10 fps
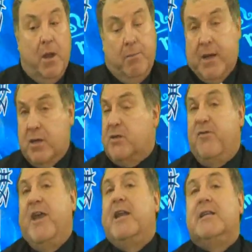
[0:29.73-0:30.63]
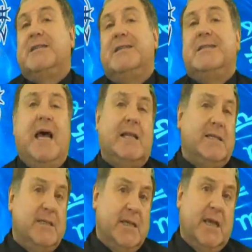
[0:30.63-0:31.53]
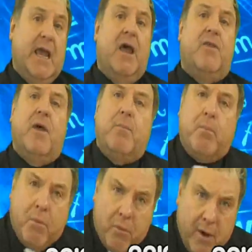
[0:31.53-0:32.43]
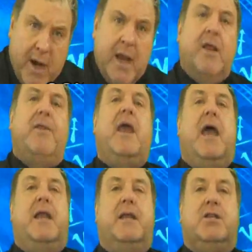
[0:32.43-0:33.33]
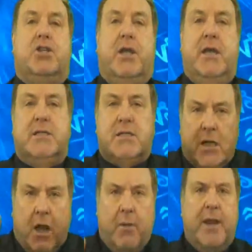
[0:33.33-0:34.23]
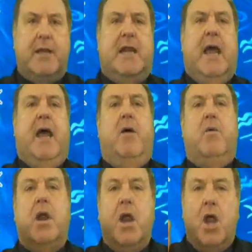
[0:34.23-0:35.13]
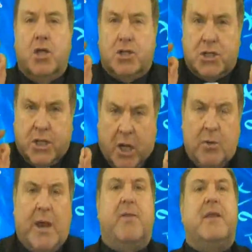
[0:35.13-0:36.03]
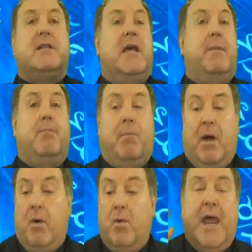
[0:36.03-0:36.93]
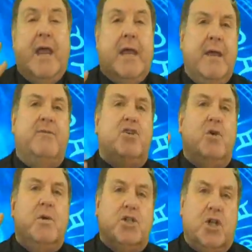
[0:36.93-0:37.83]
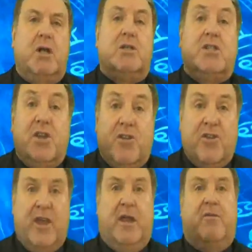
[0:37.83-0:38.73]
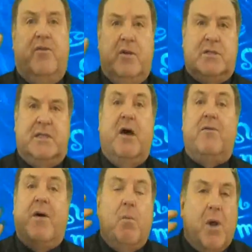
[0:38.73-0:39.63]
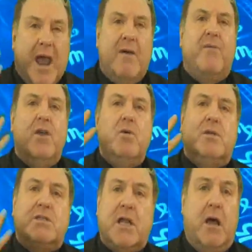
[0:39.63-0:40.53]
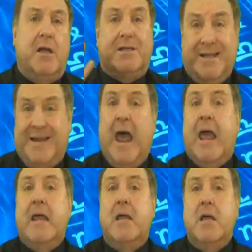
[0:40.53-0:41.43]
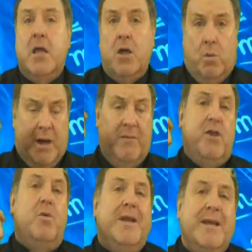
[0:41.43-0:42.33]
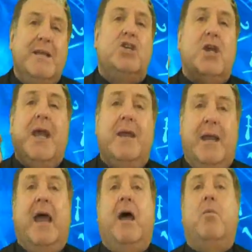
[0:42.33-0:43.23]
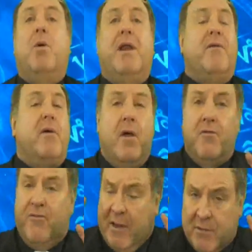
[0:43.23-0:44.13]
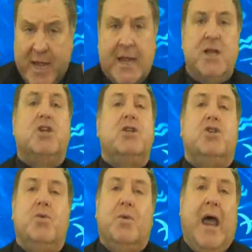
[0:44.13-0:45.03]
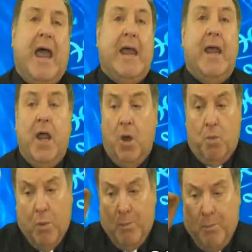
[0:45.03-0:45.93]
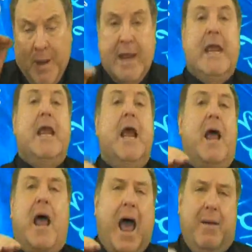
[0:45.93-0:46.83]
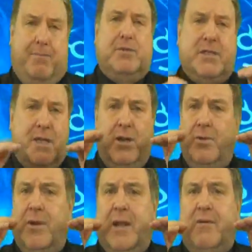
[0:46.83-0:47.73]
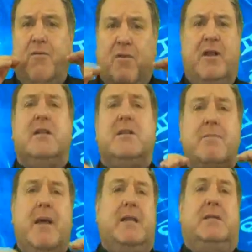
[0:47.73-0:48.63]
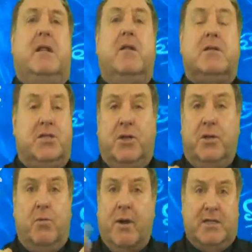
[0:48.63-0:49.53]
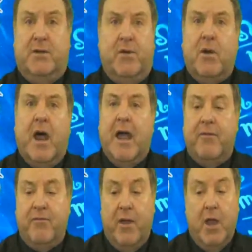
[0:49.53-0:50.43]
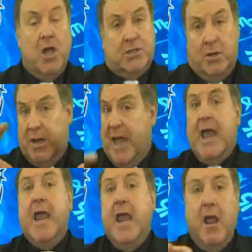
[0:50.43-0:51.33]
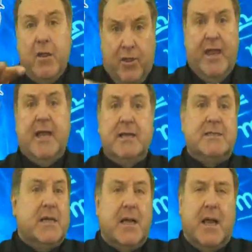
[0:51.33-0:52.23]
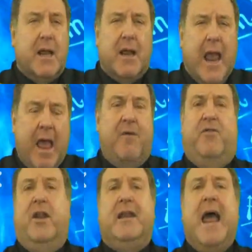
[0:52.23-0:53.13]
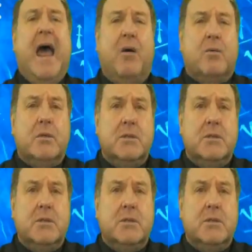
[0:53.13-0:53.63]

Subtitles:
Because Venus and Saturn together bring the energy, slow it down, slow down the tempo, it gives you a chance to think for yourself. And whatever you start today, whatever you initiate now, whatever foundations you lay, will be absolutely fundamental to the rest of your life. So lay things carefully down.